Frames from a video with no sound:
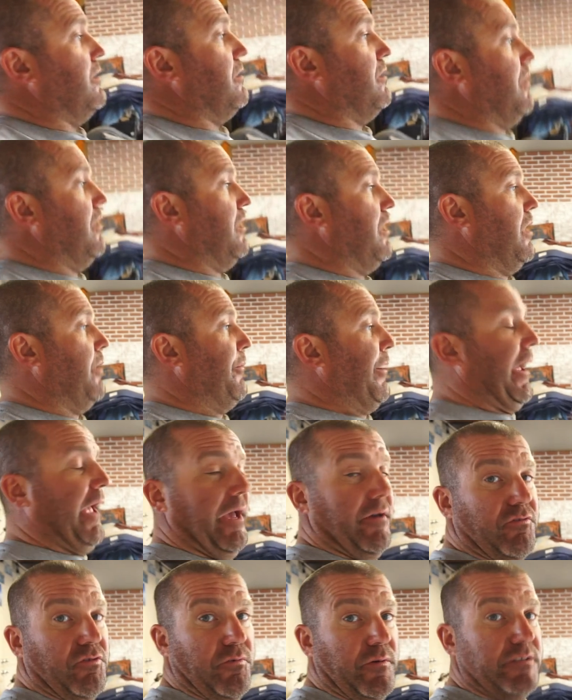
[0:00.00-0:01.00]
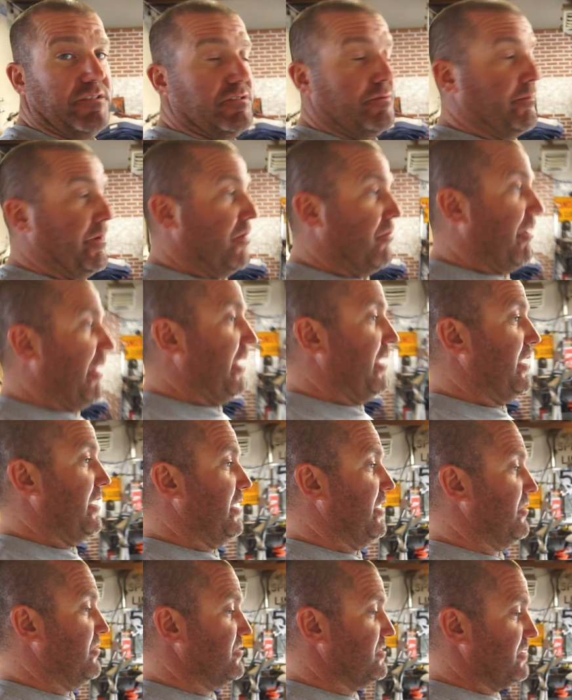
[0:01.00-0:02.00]
I have the rest of my riding
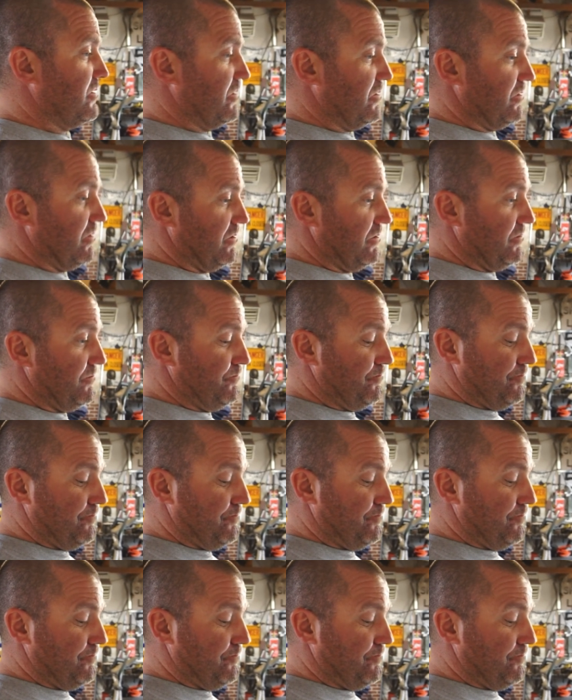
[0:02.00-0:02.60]
gear still,